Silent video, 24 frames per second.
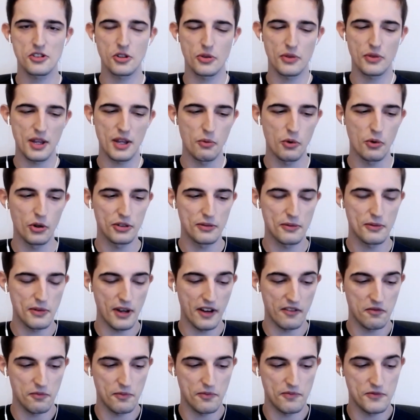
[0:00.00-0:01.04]
So they would
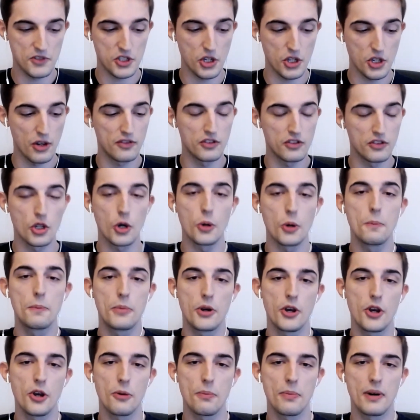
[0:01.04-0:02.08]
have served no
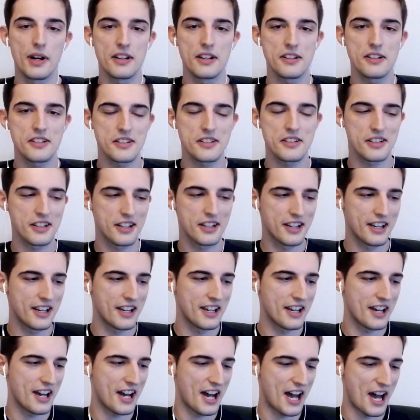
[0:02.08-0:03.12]
purpose
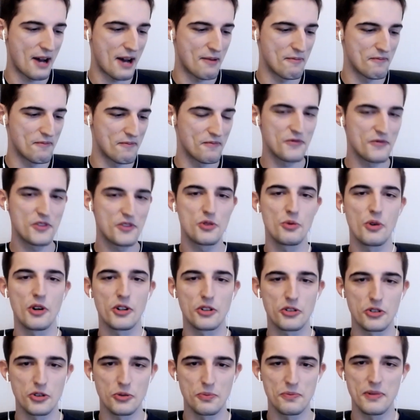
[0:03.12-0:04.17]
to a
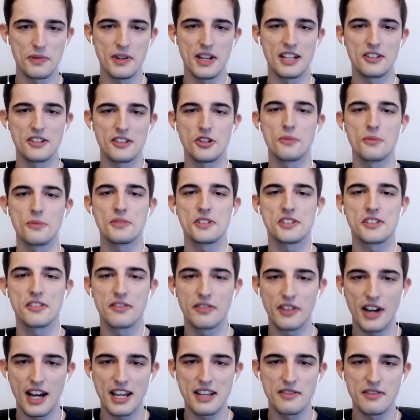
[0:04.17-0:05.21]
group in terms of
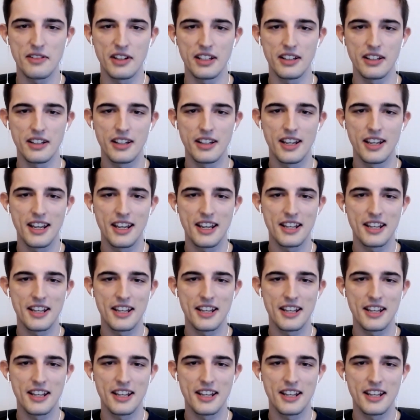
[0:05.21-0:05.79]
surviving,